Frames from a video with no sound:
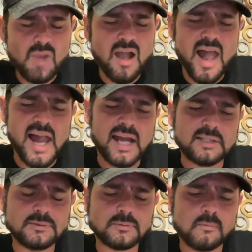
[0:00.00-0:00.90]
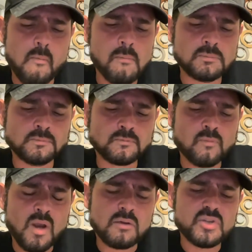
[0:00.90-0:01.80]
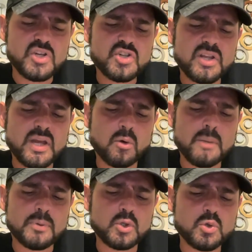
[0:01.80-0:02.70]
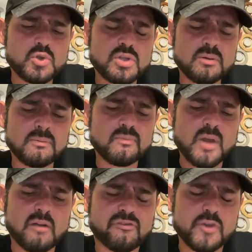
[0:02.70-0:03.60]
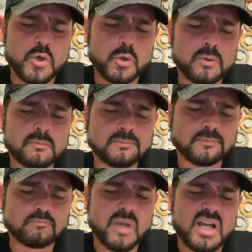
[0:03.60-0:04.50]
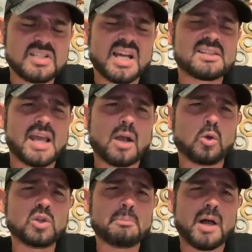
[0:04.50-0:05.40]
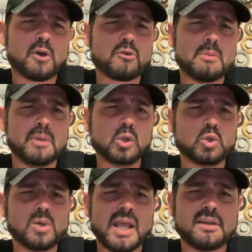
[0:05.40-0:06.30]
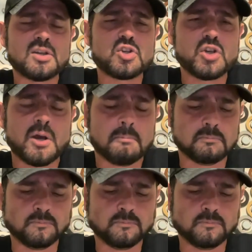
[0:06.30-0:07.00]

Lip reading: And this year they only produced a few because I tackled the powdery mildew late this year.